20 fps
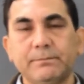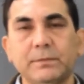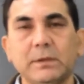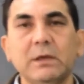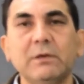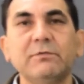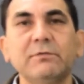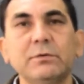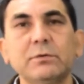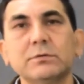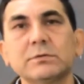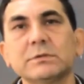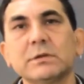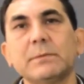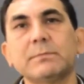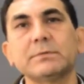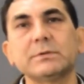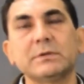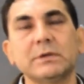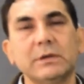if you
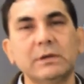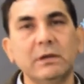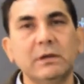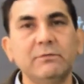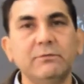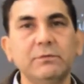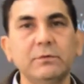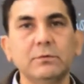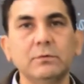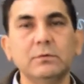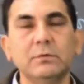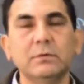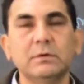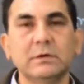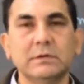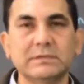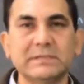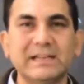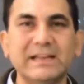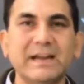
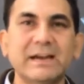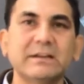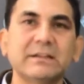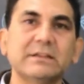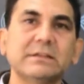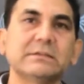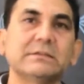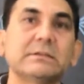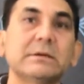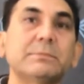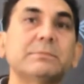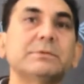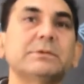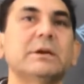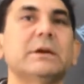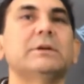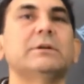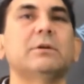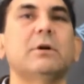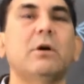select the
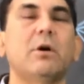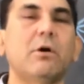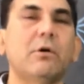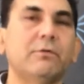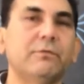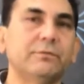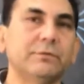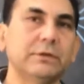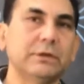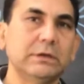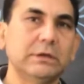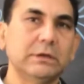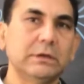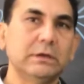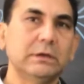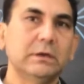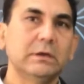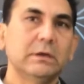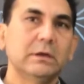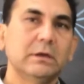subset of
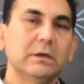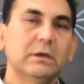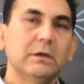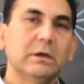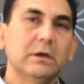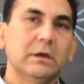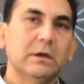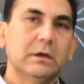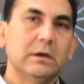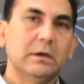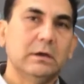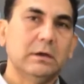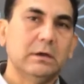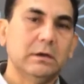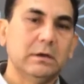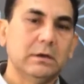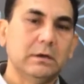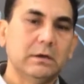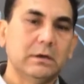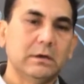the
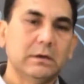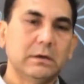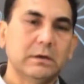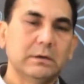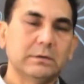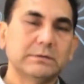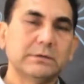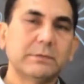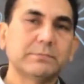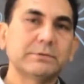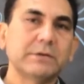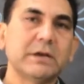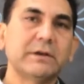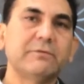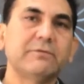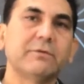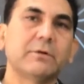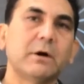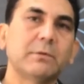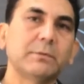
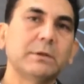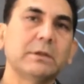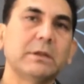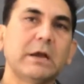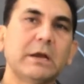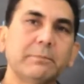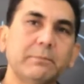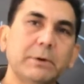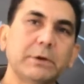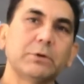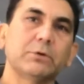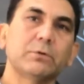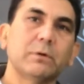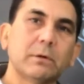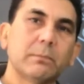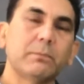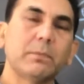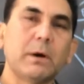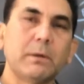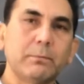subset from that
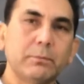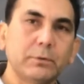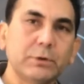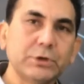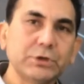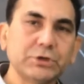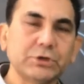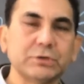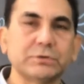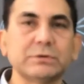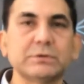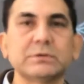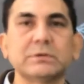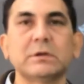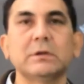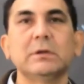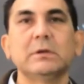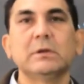particular populations,